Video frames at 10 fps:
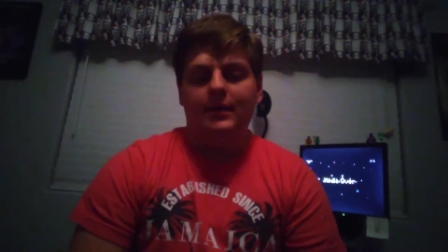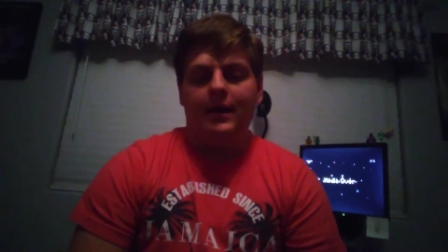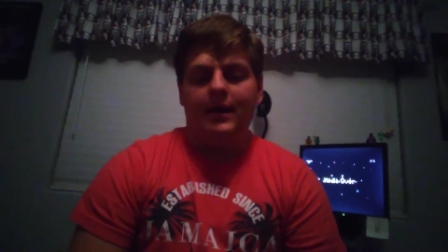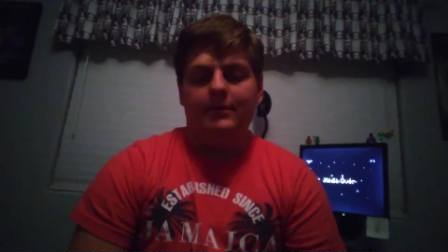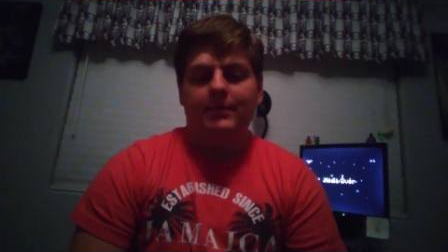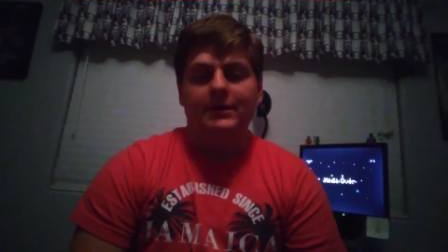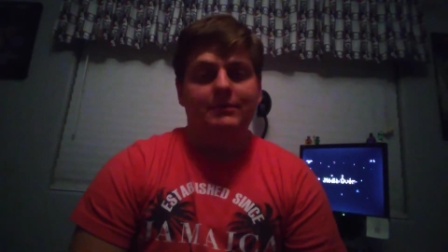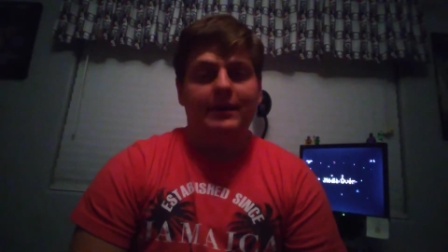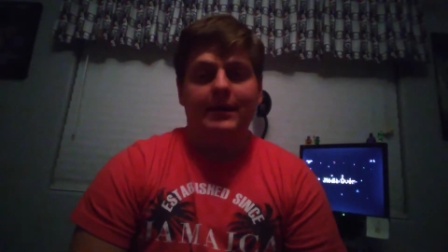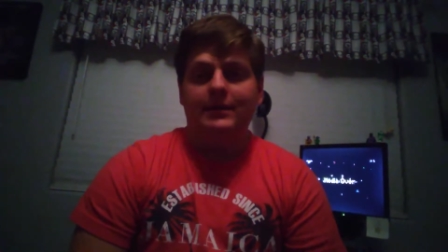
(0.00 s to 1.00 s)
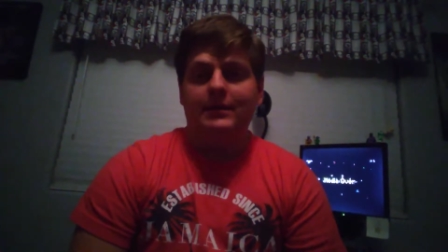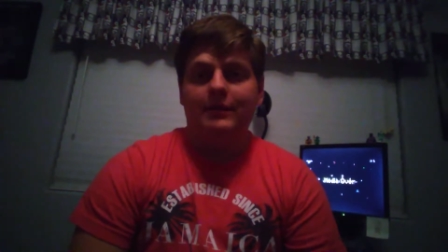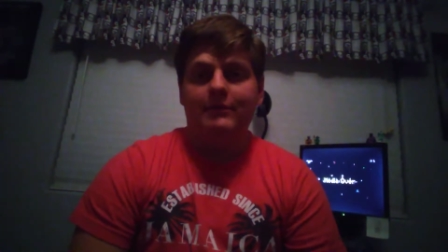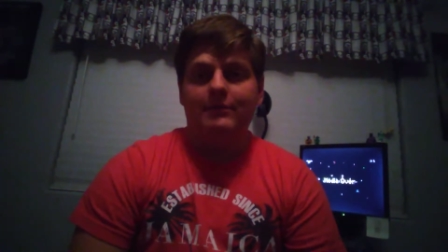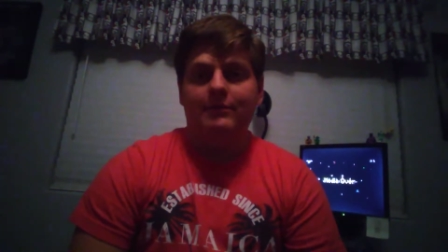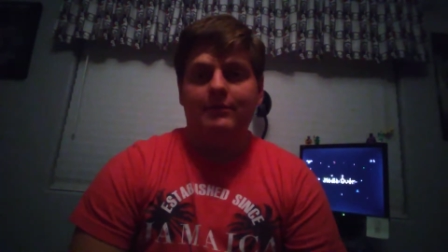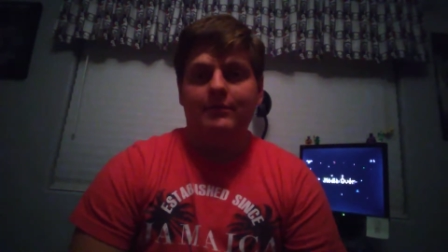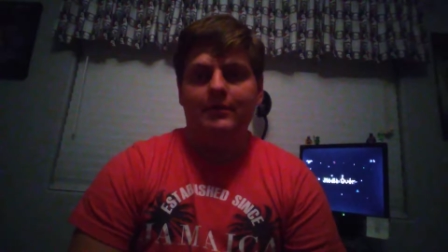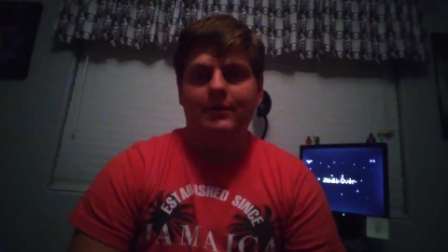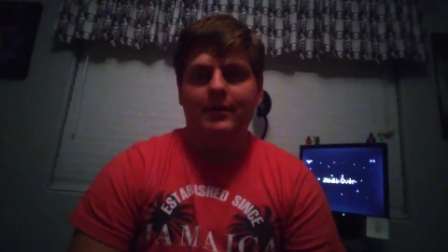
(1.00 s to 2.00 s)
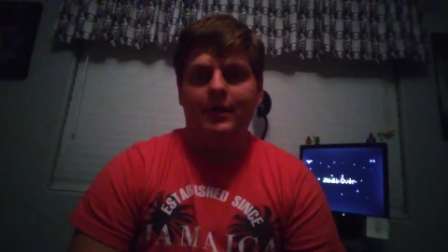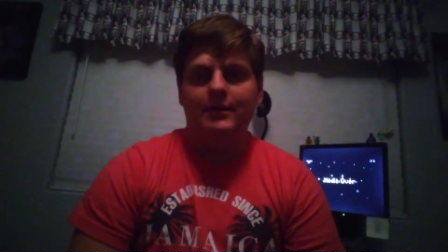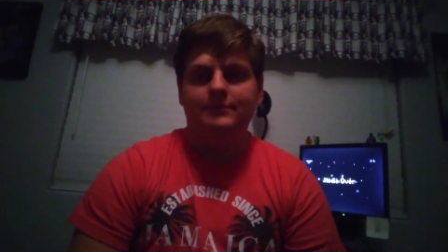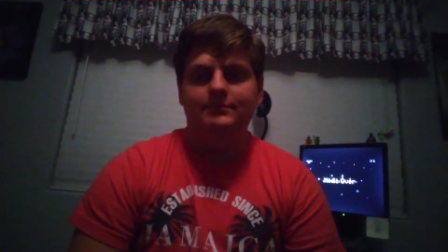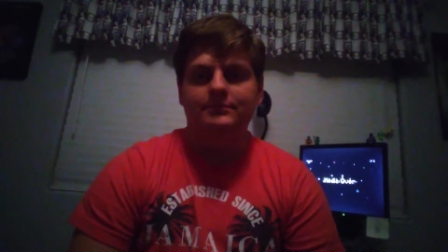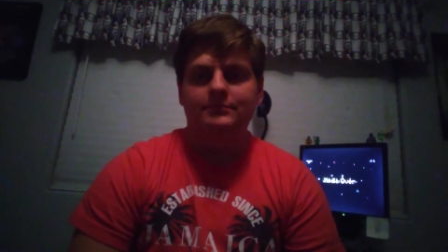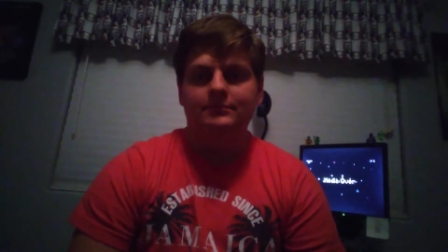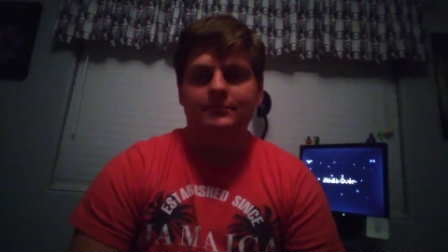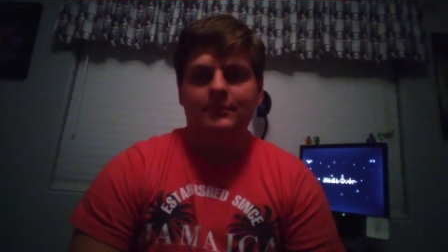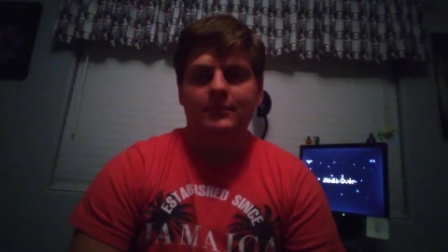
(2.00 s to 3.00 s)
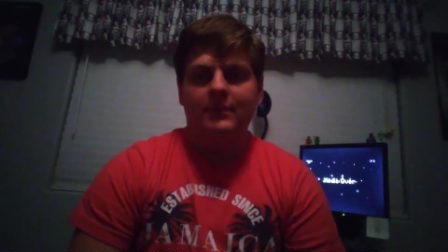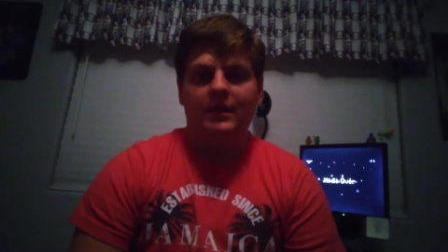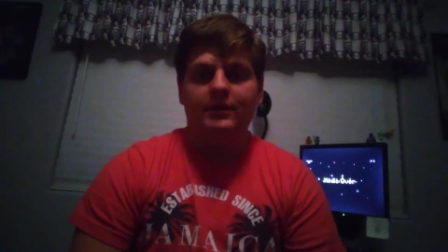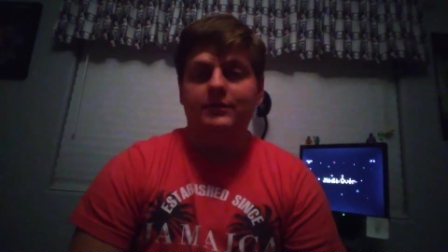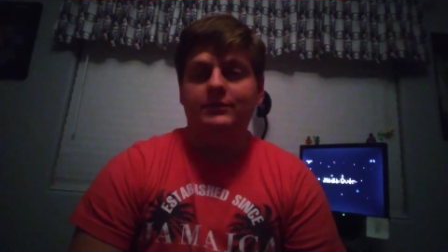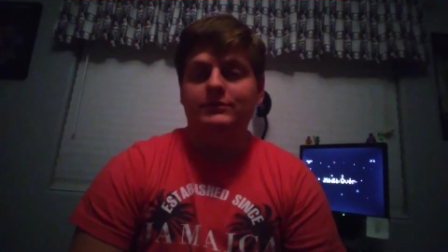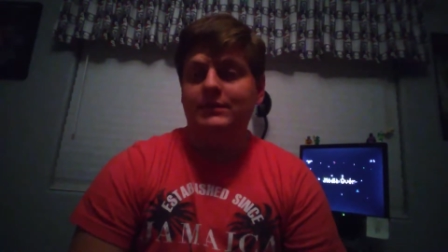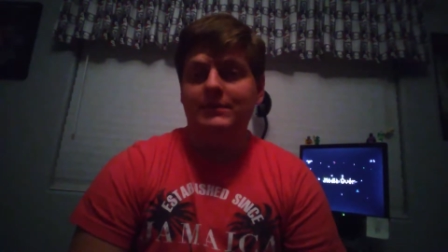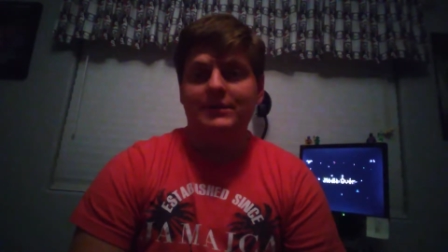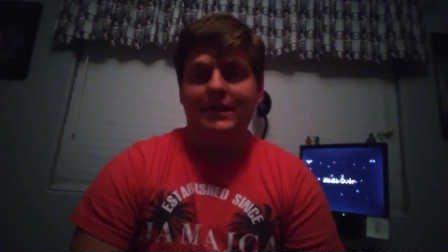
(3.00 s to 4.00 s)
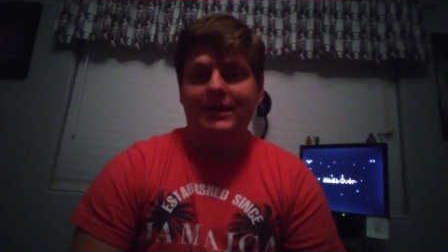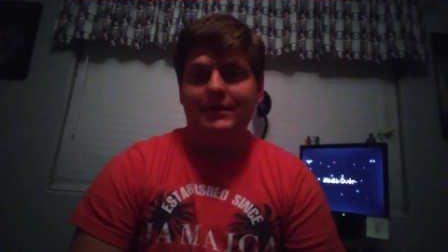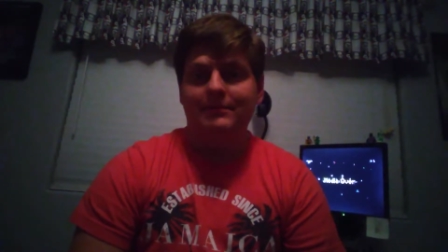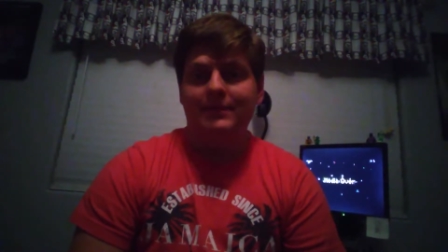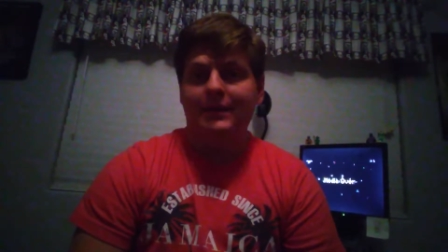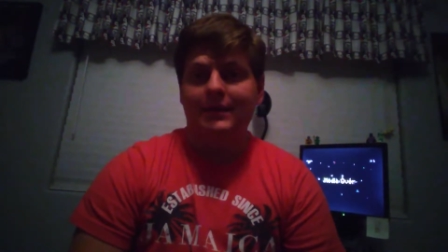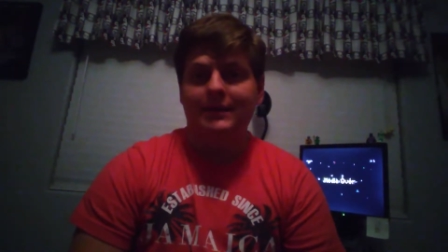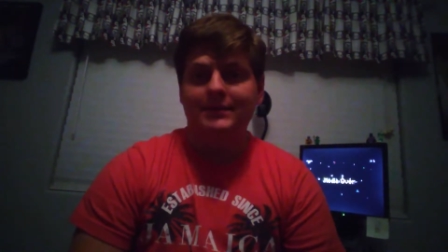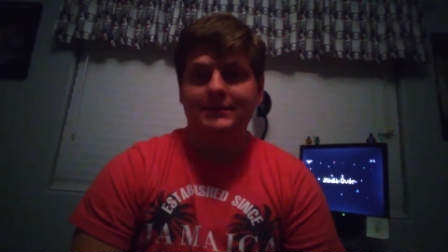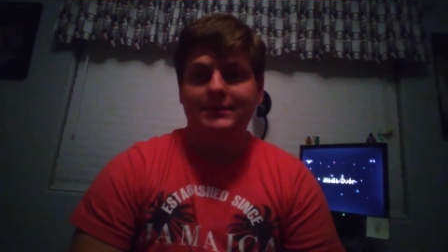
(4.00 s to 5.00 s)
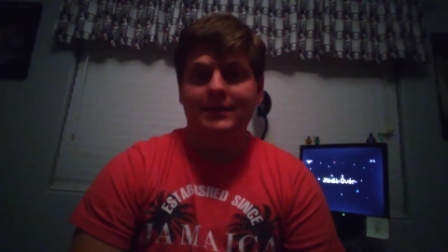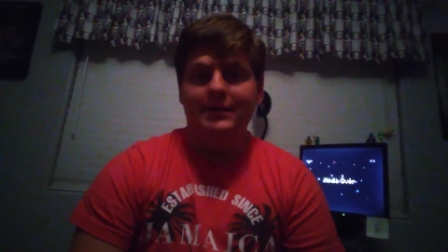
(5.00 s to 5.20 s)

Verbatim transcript: Um, I just wanted to give um, a little tribute to him because